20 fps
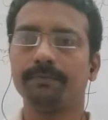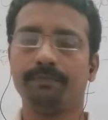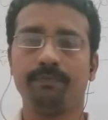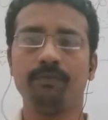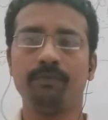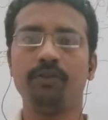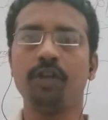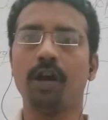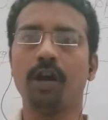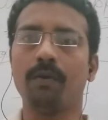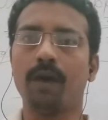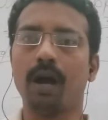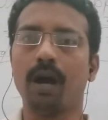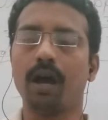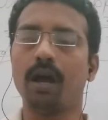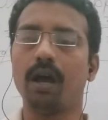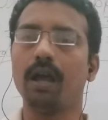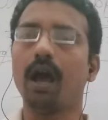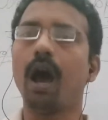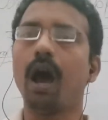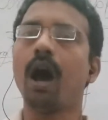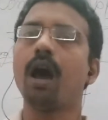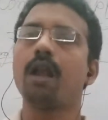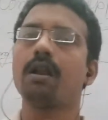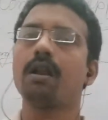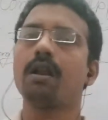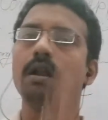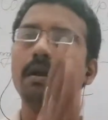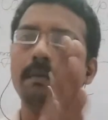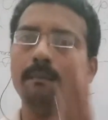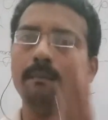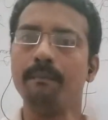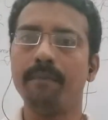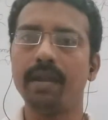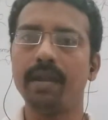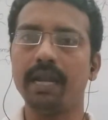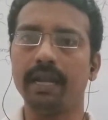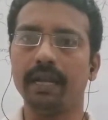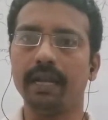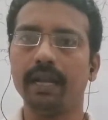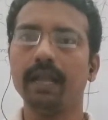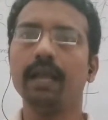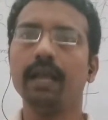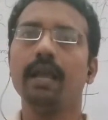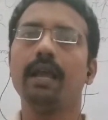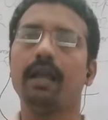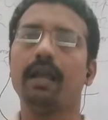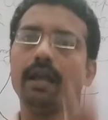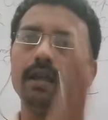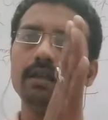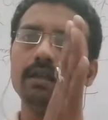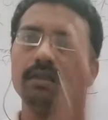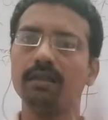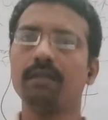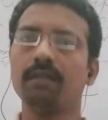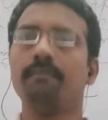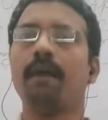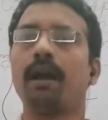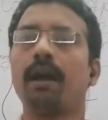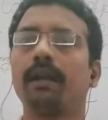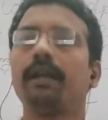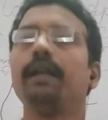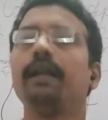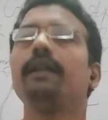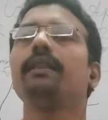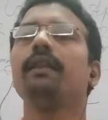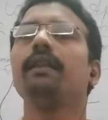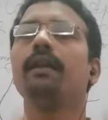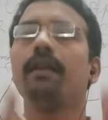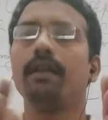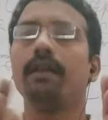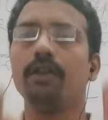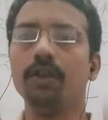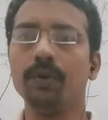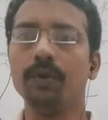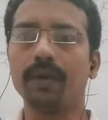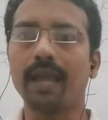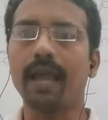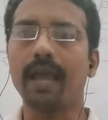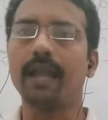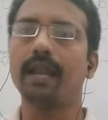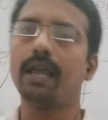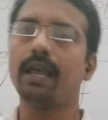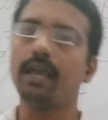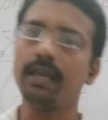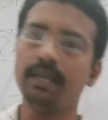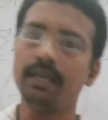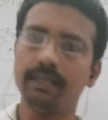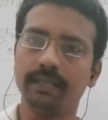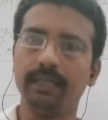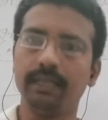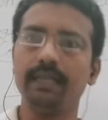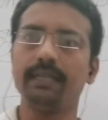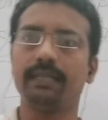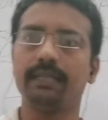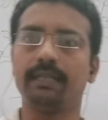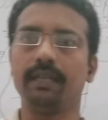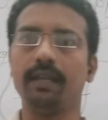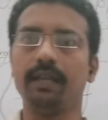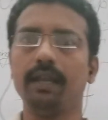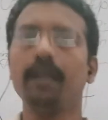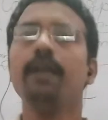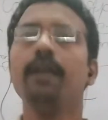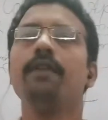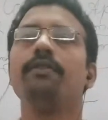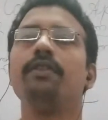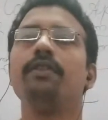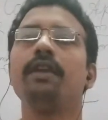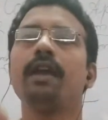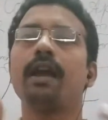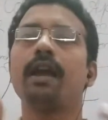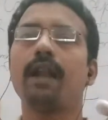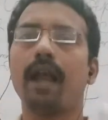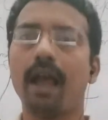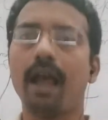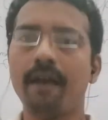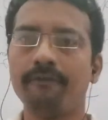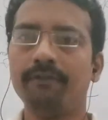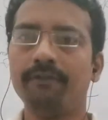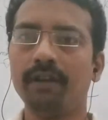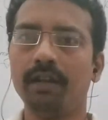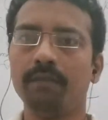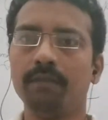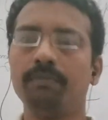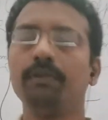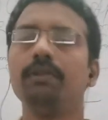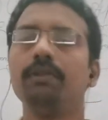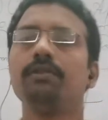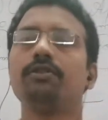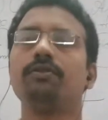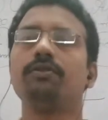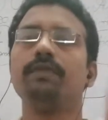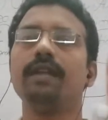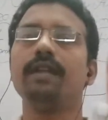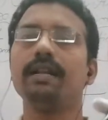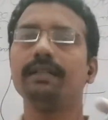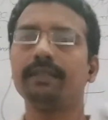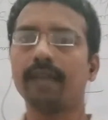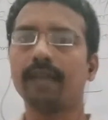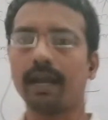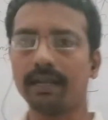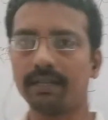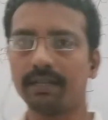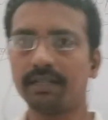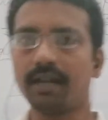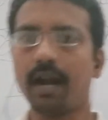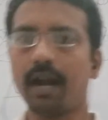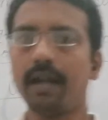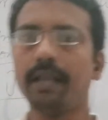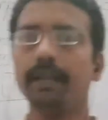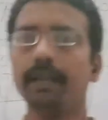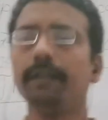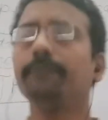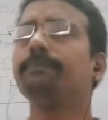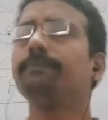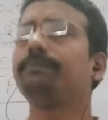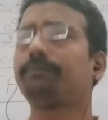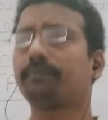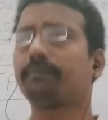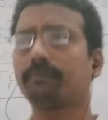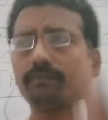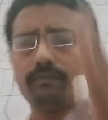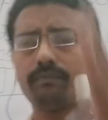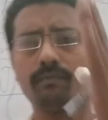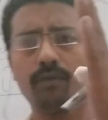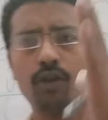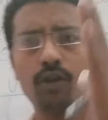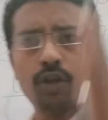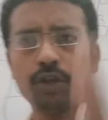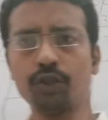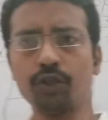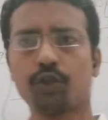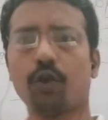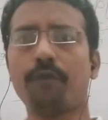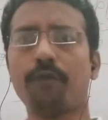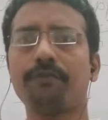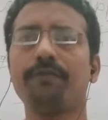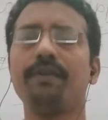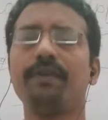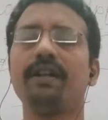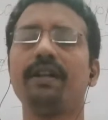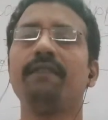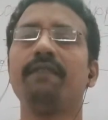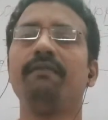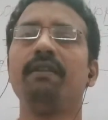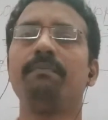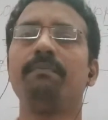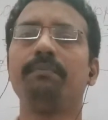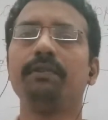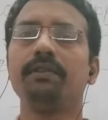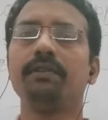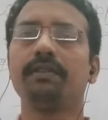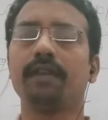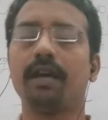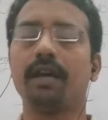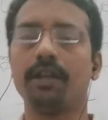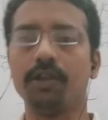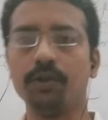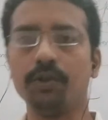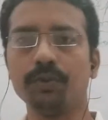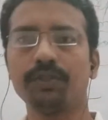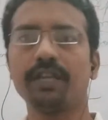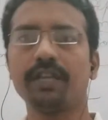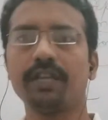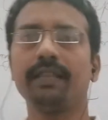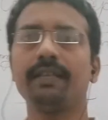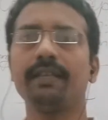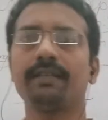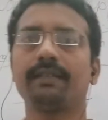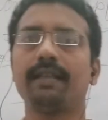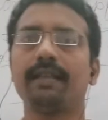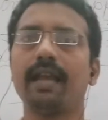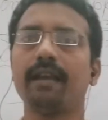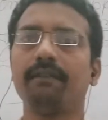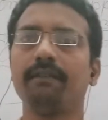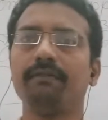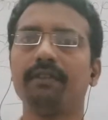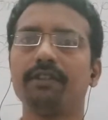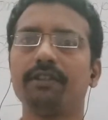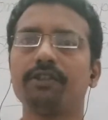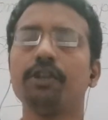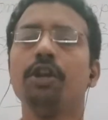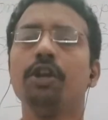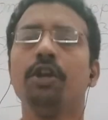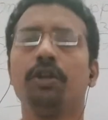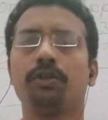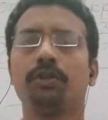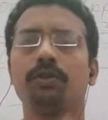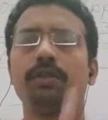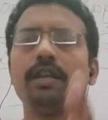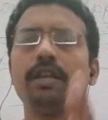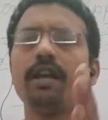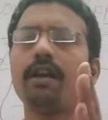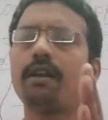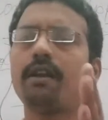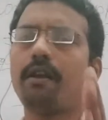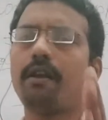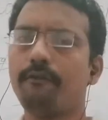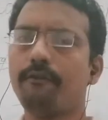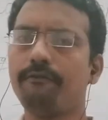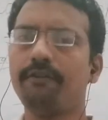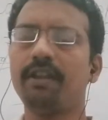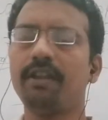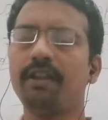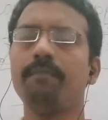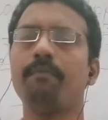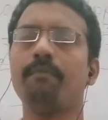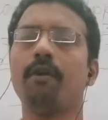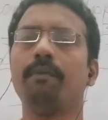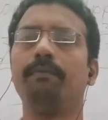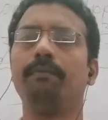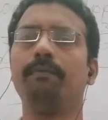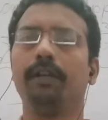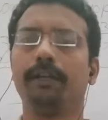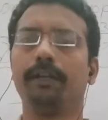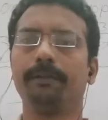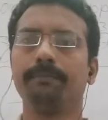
Java are main in the market. You can easily see they are available. Students are studying, software developers are using this language, so they are very popular.